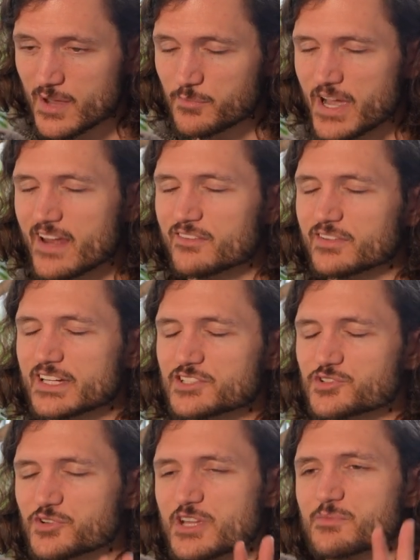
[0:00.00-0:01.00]
I'm kind of like
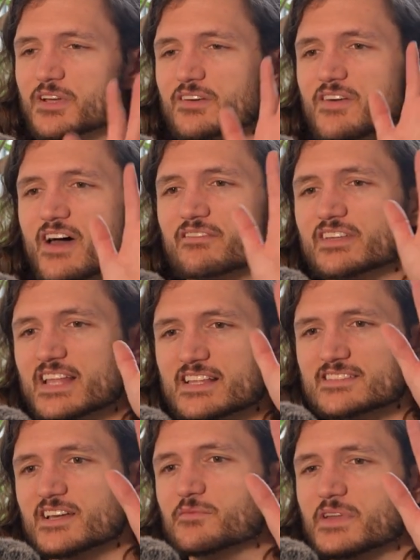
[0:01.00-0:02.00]
dreaming of having
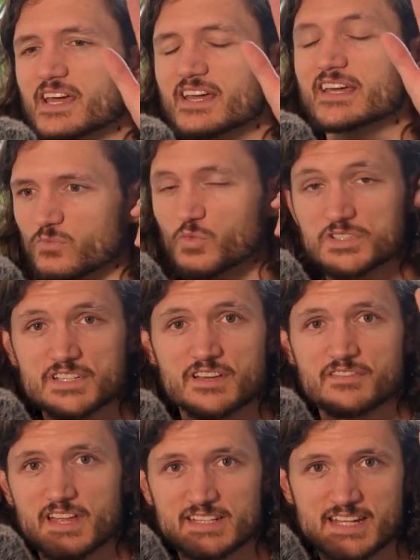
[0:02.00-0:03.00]
that someday. We'll see
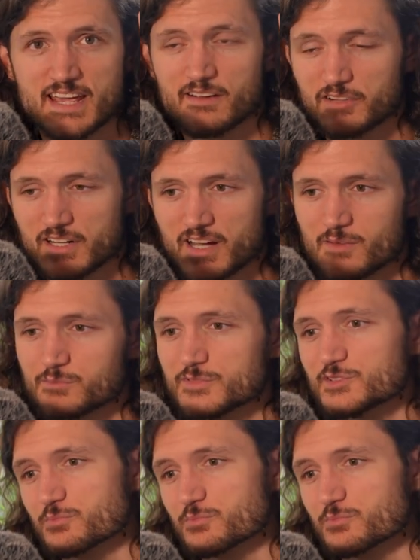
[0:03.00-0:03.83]
if that day ever comes,